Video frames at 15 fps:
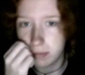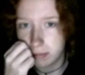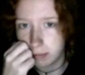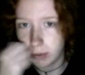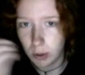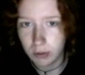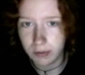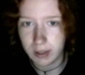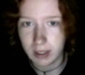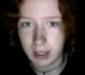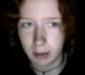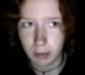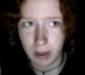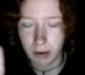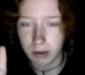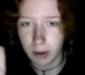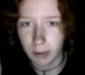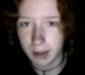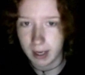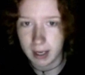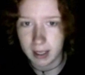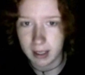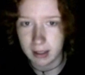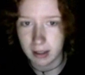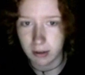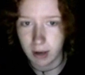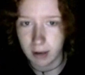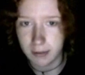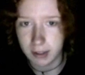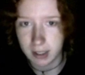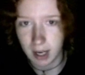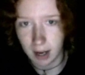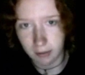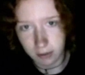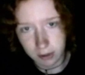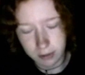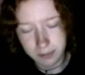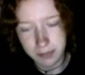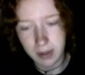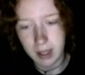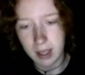movie, like, without knowing any of the graphic novel,